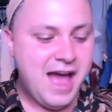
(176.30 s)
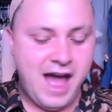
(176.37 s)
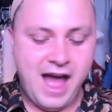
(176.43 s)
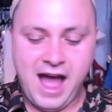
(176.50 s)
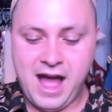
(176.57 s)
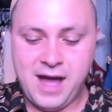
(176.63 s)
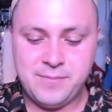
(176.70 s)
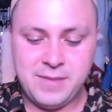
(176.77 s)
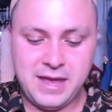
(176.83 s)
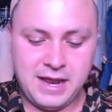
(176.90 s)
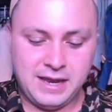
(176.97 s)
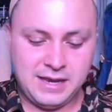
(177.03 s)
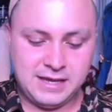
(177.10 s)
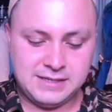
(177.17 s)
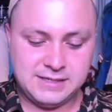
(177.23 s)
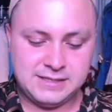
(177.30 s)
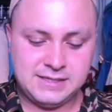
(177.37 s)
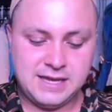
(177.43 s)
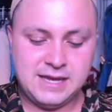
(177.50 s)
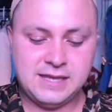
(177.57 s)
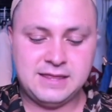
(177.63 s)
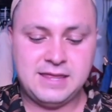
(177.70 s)
And I like to
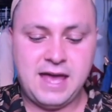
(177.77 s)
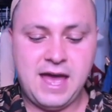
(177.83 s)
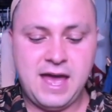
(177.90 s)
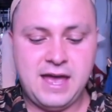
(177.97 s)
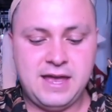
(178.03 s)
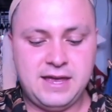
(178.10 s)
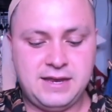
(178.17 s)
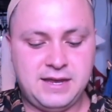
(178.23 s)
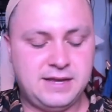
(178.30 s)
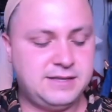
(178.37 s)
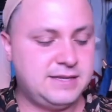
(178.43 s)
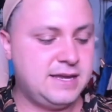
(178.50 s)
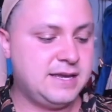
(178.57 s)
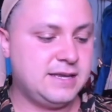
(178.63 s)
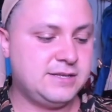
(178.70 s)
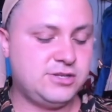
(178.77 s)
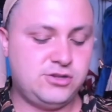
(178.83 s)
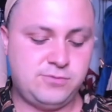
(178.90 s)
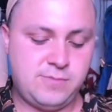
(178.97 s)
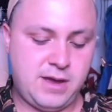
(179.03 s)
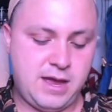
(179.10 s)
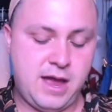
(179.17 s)
take that and I take it
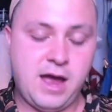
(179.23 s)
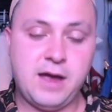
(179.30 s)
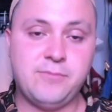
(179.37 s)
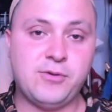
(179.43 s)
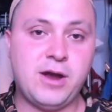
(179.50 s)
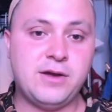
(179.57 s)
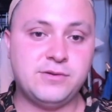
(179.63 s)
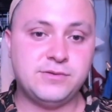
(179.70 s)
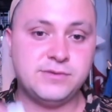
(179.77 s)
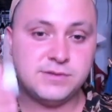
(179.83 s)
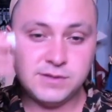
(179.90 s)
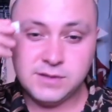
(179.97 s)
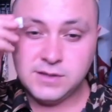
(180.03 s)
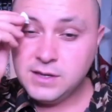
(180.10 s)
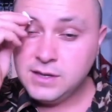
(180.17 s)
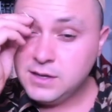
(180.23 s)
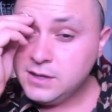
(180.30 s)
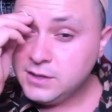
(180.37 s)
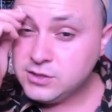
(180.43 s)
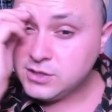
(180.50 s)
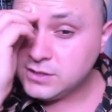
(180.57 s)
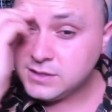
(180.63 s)
to my eyebrows
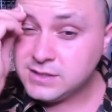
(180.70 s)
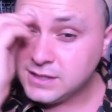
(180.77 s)
just to